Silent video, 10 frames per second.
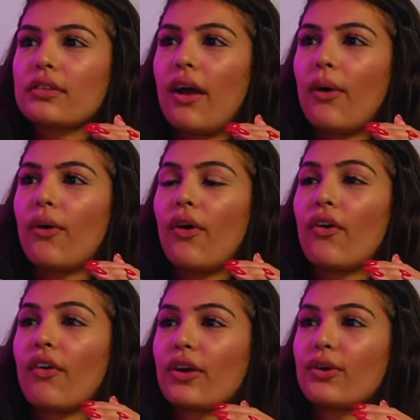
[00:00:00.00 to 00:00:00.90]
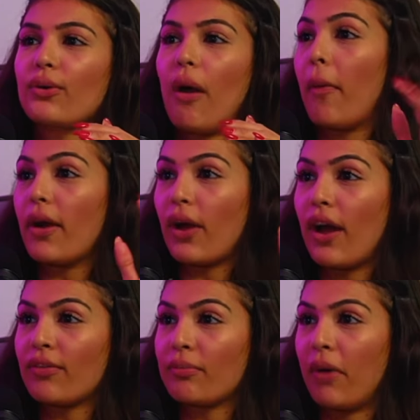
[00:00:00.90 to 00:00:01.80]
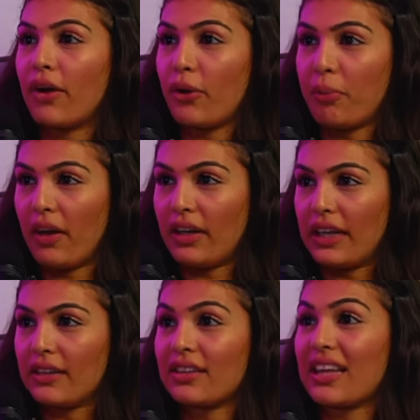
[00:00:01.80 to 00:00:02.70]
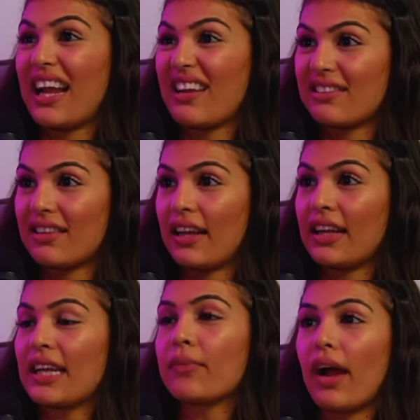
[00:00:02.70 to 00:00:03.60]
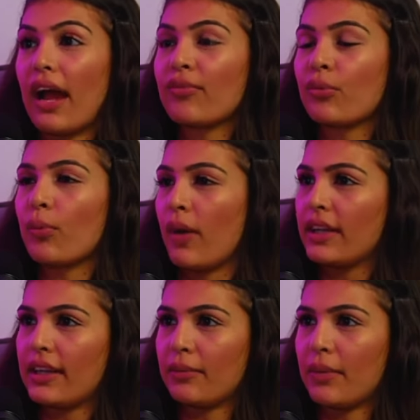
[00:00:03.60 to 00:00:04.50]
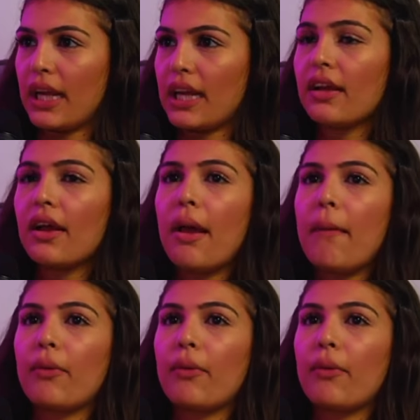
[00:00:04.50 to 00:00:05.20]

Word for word: Now, all right, cool. I might not have my own money to that extent. He might have more money than me. Mm-hmm.